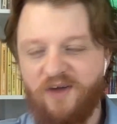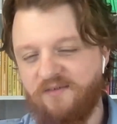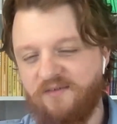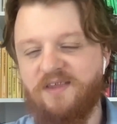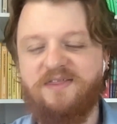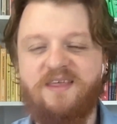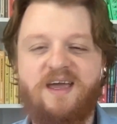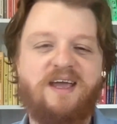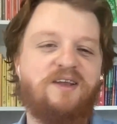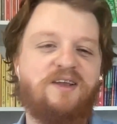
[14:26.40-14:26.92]

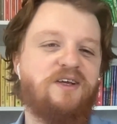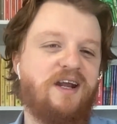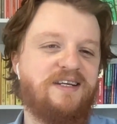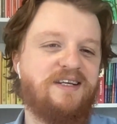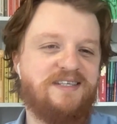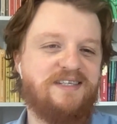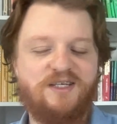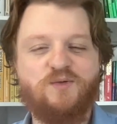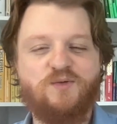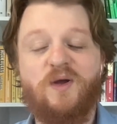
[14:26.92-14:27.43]
favorite thing and you
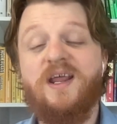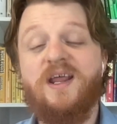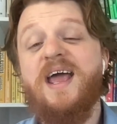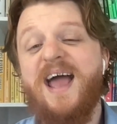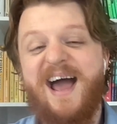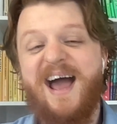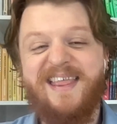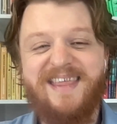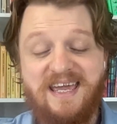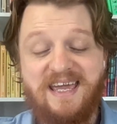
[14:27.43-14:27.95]
donate to this one,
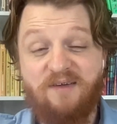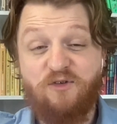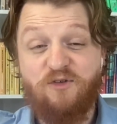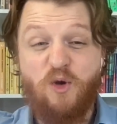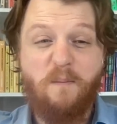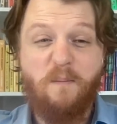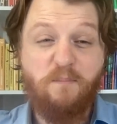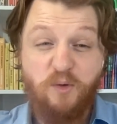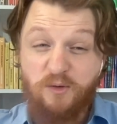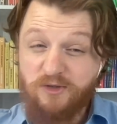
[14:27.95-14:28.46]
and they give
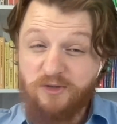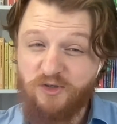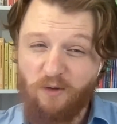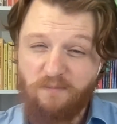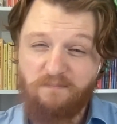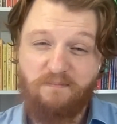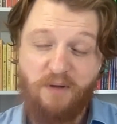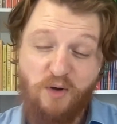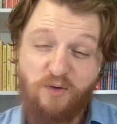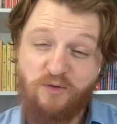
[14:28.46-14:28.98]
you a boost
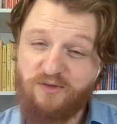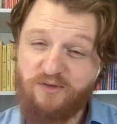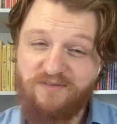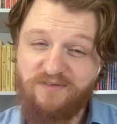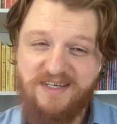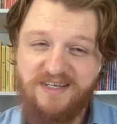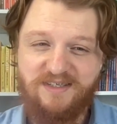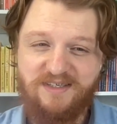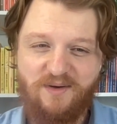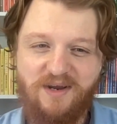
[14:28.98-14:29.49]
on both of
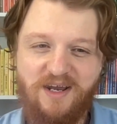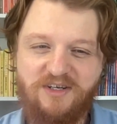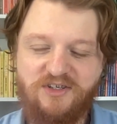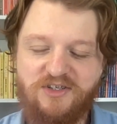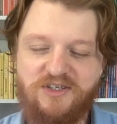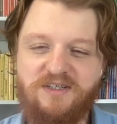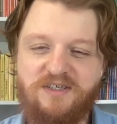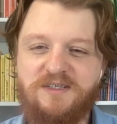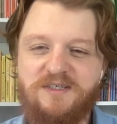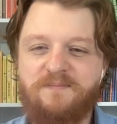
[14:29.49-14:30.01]
these
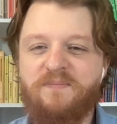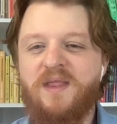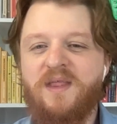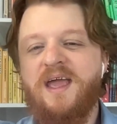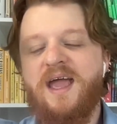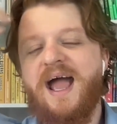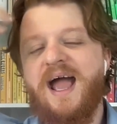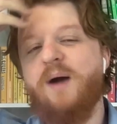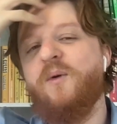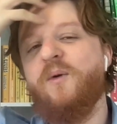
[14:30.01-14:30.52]
donations.
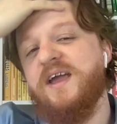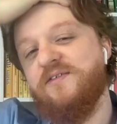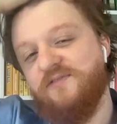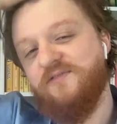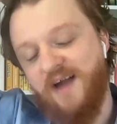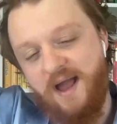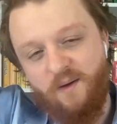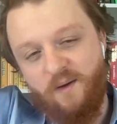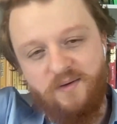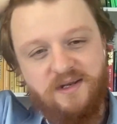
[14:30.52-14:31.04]
And what they
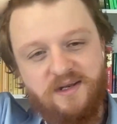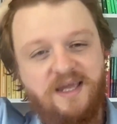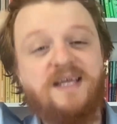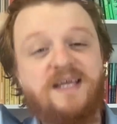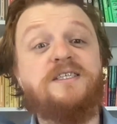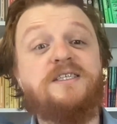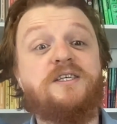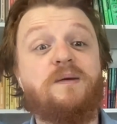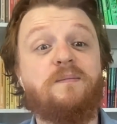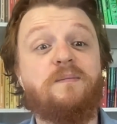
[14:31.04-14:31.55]
found
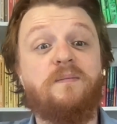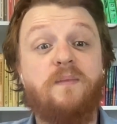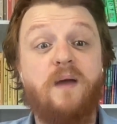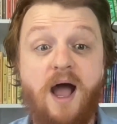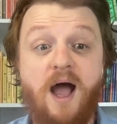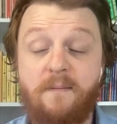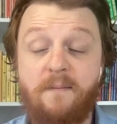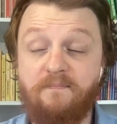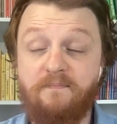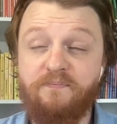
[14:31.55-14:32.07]
in some
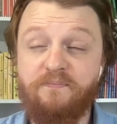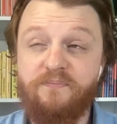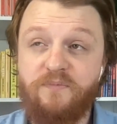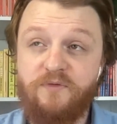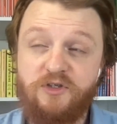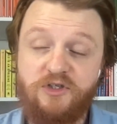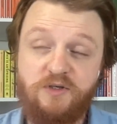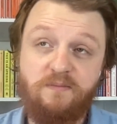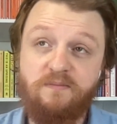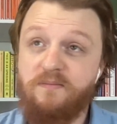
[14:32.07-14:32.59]

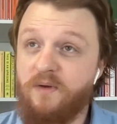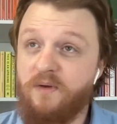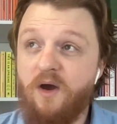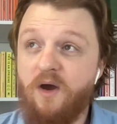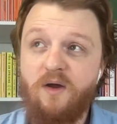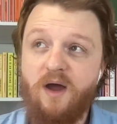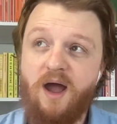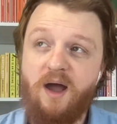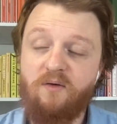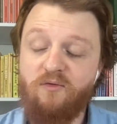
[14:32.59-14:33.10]

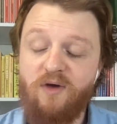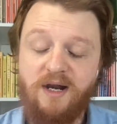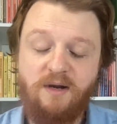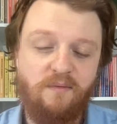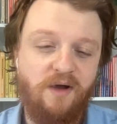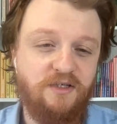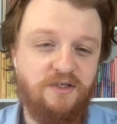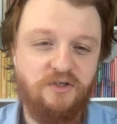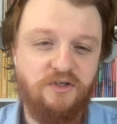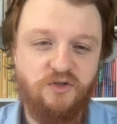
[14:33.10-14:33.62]

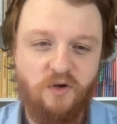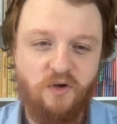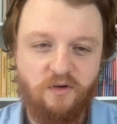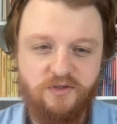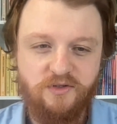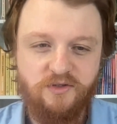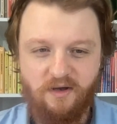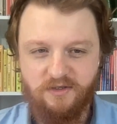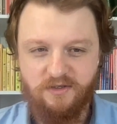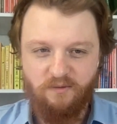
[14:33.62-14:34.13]
randomized control
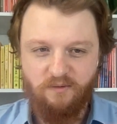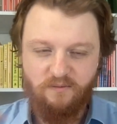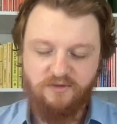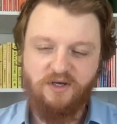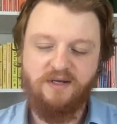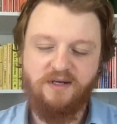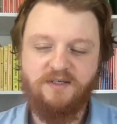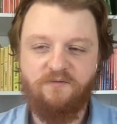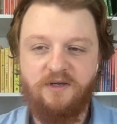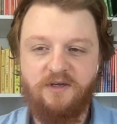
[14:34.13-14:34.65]
trials, so
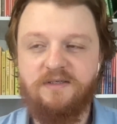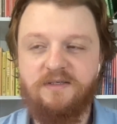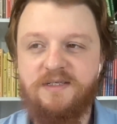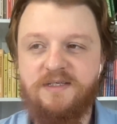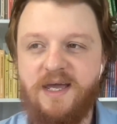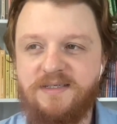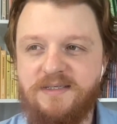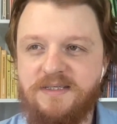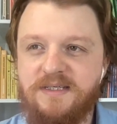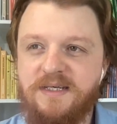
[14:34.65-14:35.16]
scientific
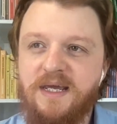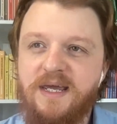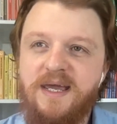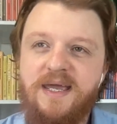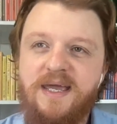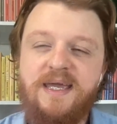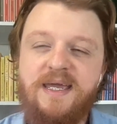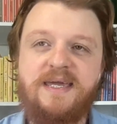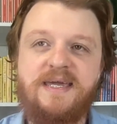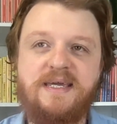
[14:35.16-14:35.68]
tests,
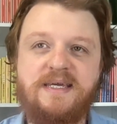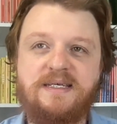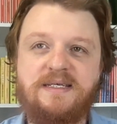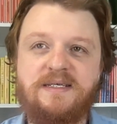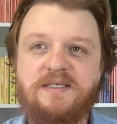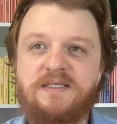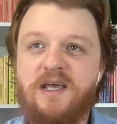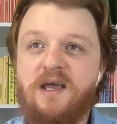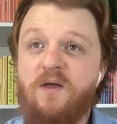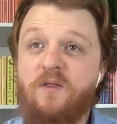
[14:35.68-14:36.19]

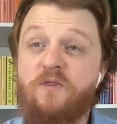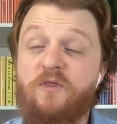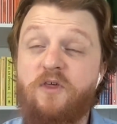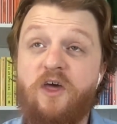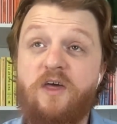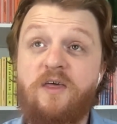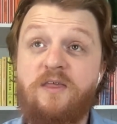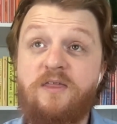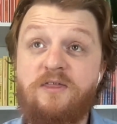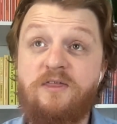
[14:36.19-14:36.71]
is
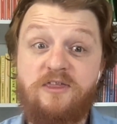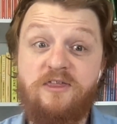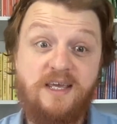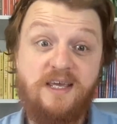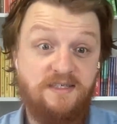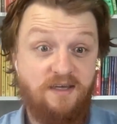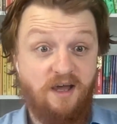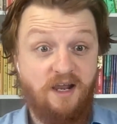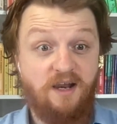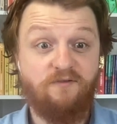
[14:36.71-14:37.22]
that
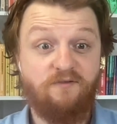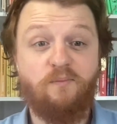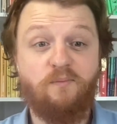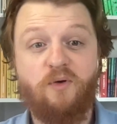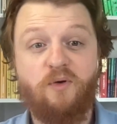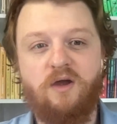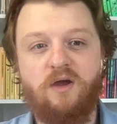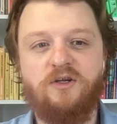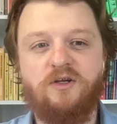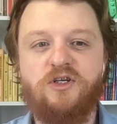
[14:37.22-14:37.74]
this kind of
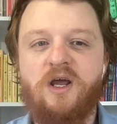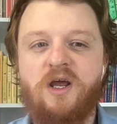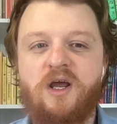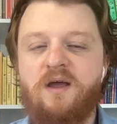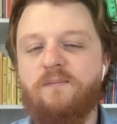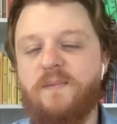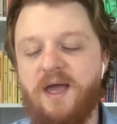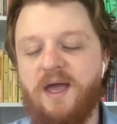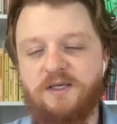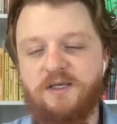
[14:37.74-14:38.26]
approach
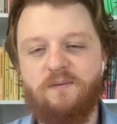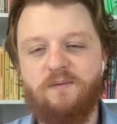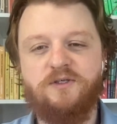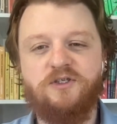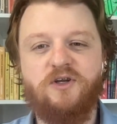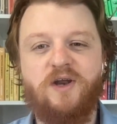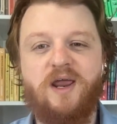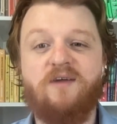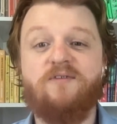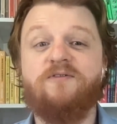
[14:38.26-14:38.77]
gets people
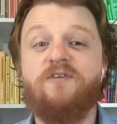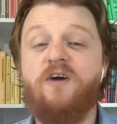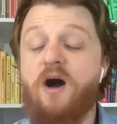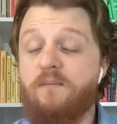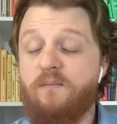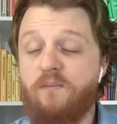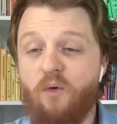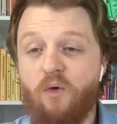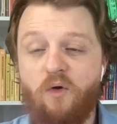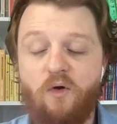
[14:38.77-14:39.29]
to donate
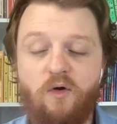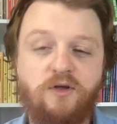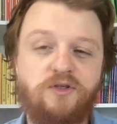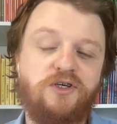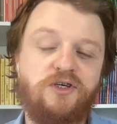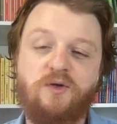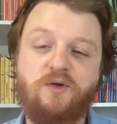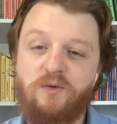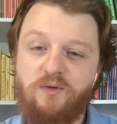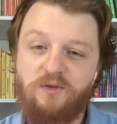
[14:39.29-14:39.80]
far more
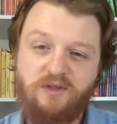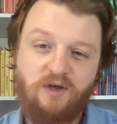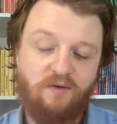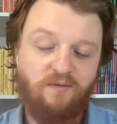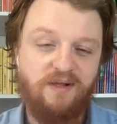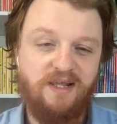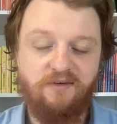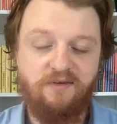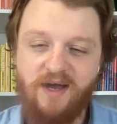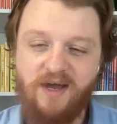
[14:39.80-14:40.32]
to
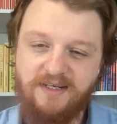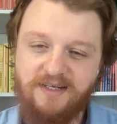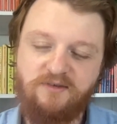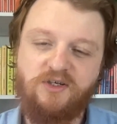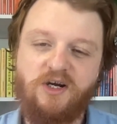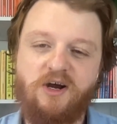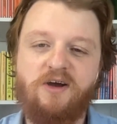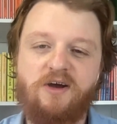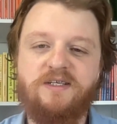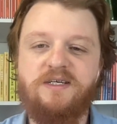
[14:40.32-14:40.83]
the really effective
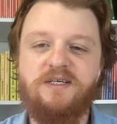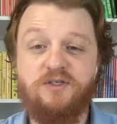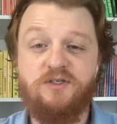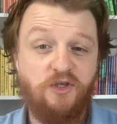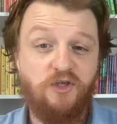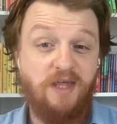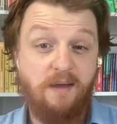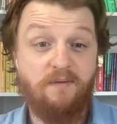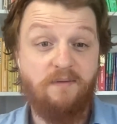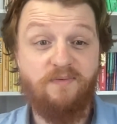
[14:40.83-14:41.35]
charities, and
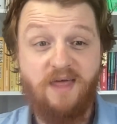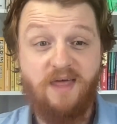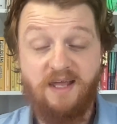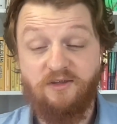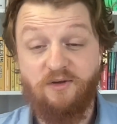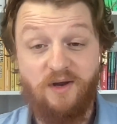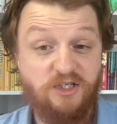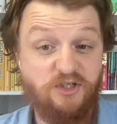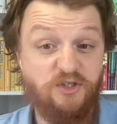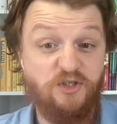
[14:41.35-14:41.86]
so their
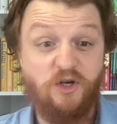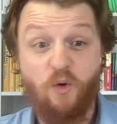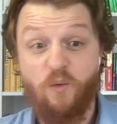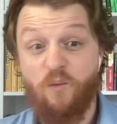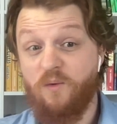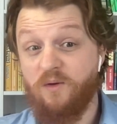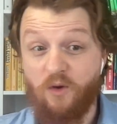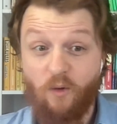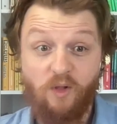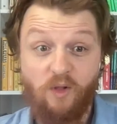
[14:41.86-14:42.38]
donations
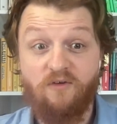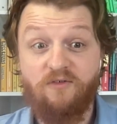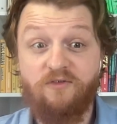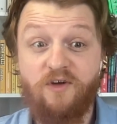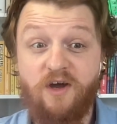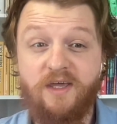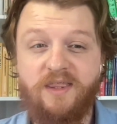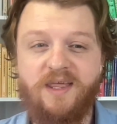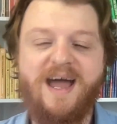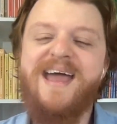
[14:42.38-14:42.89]
go a lot
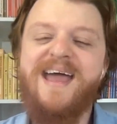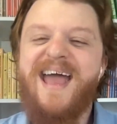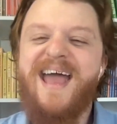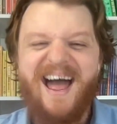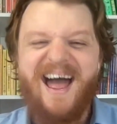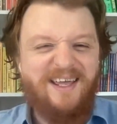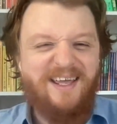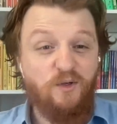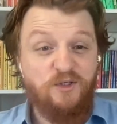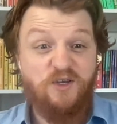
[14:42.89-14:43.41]
further,
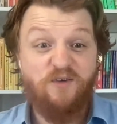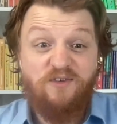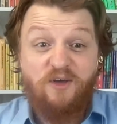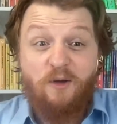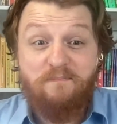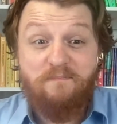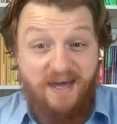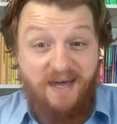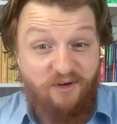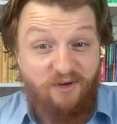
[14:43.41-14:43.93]
and they also
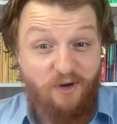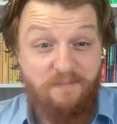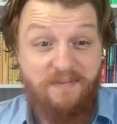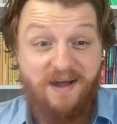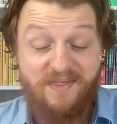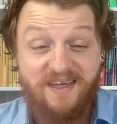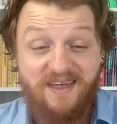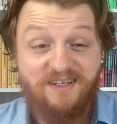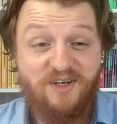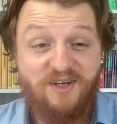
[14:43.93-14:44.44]
feel better
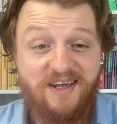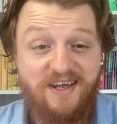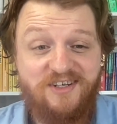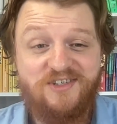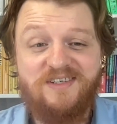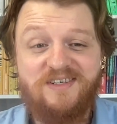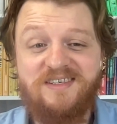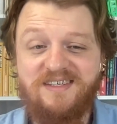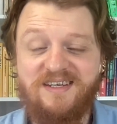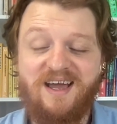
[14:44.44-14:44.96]
about their
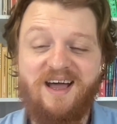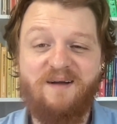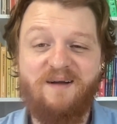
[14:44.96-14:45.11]
donations